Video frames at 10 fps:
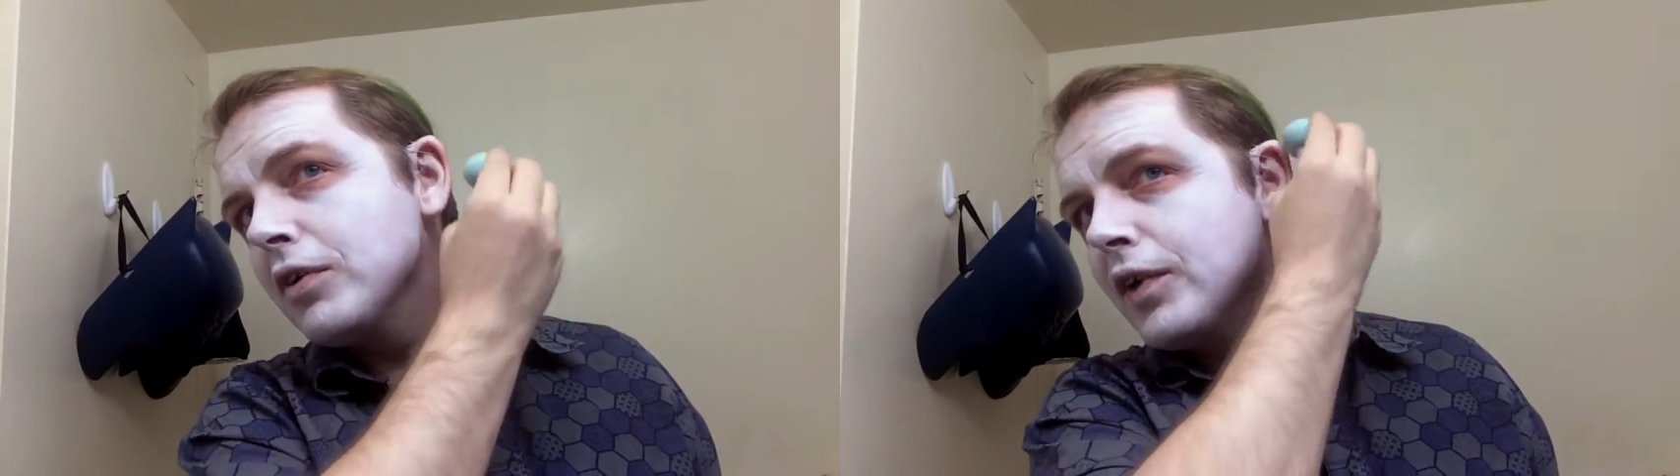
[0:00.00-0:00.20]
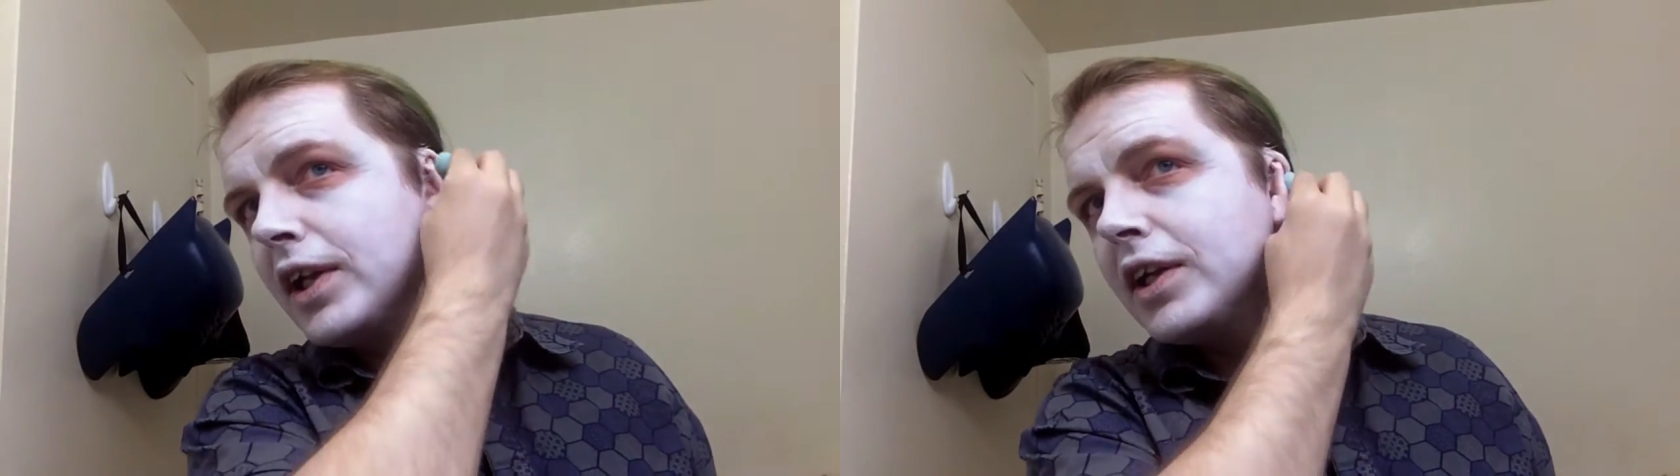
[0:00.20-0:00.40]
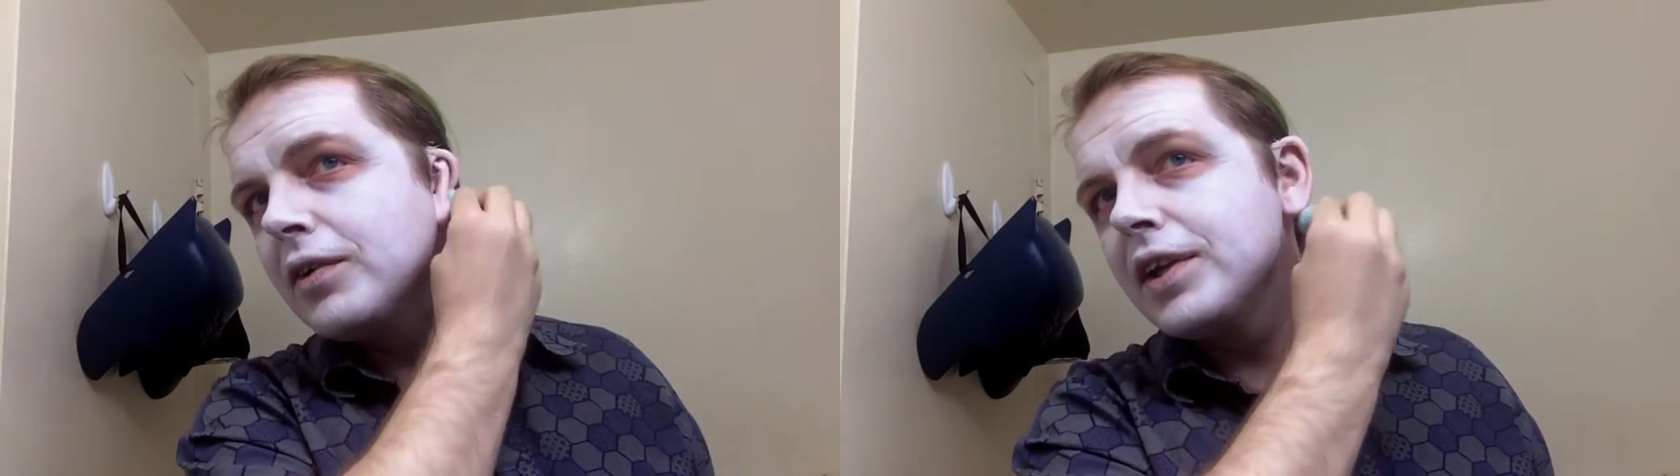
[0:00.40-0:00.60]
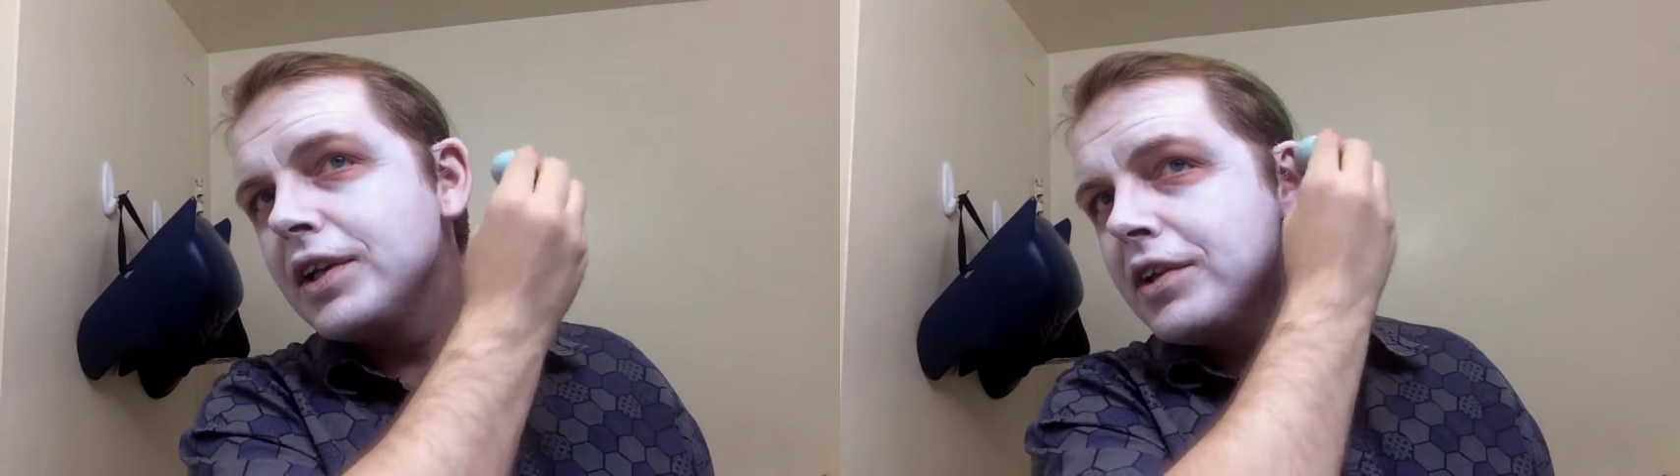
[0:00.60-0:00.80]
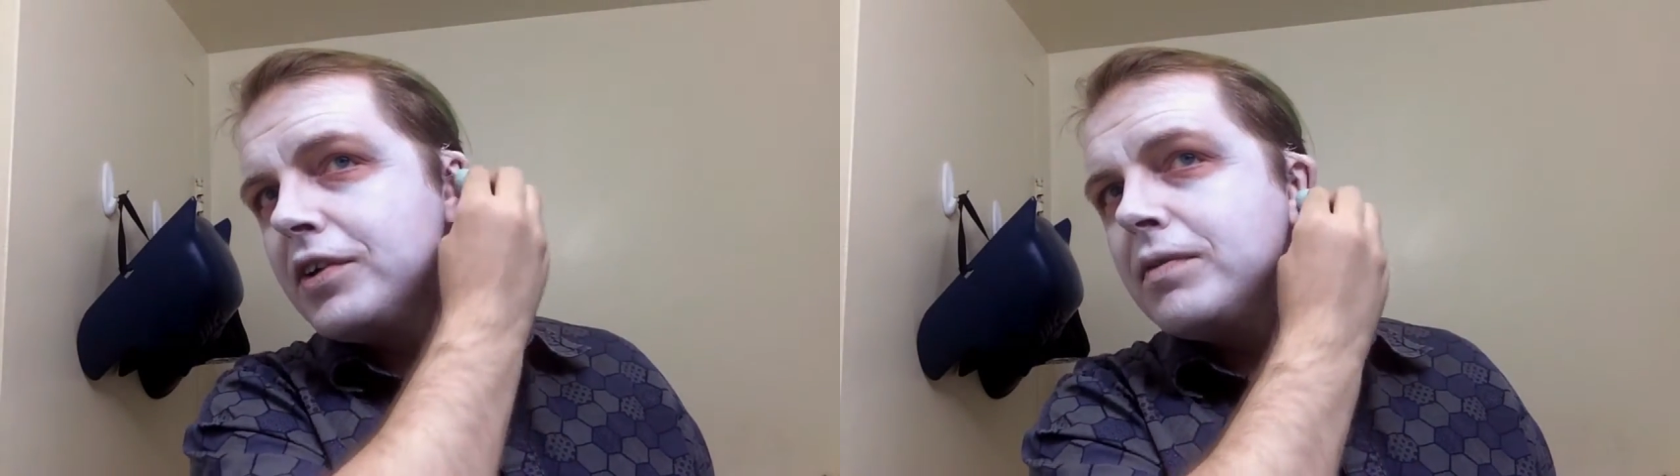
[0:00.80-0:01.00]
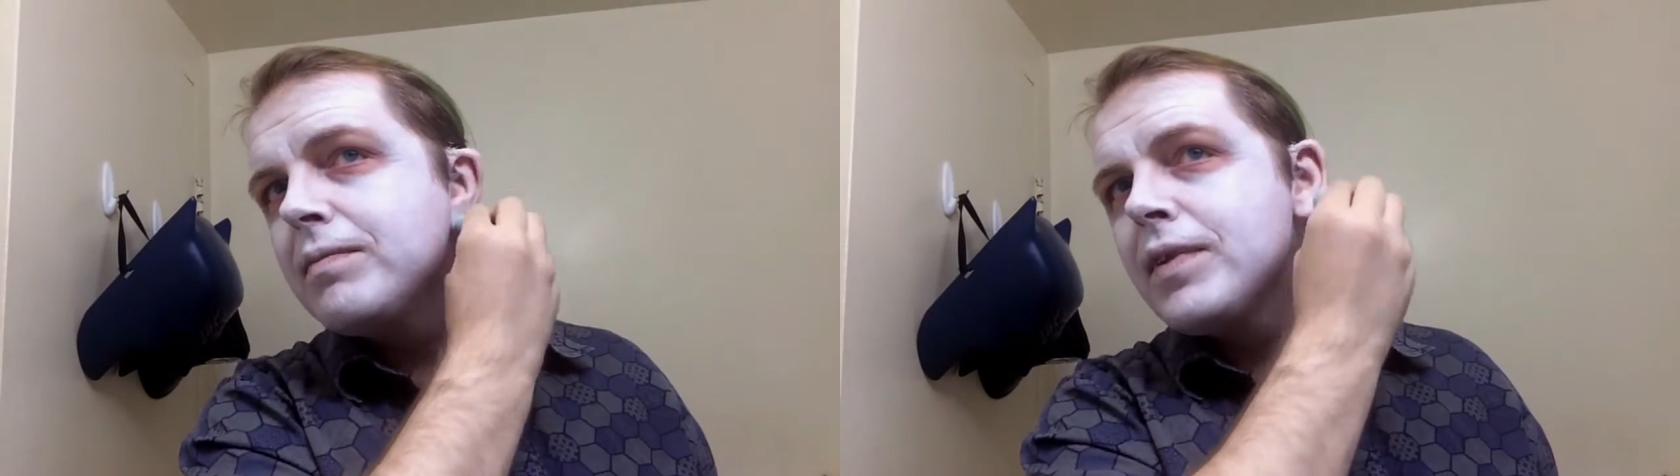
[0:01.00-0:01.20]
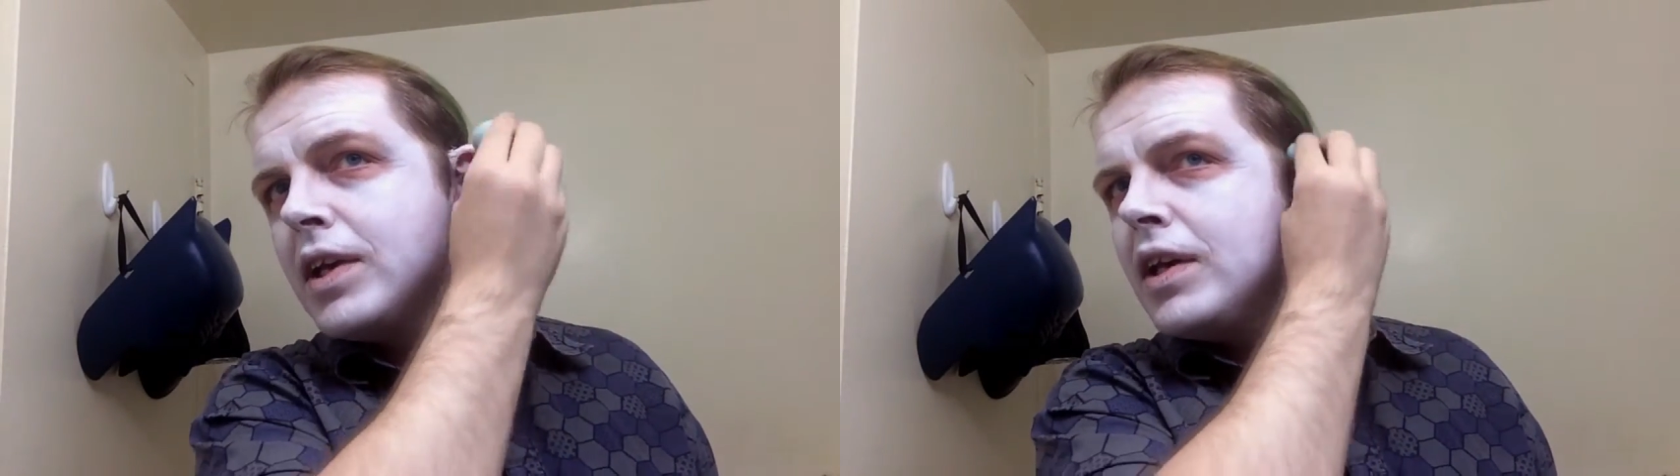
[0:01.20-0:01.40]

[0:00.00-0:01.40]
but you really don't need to.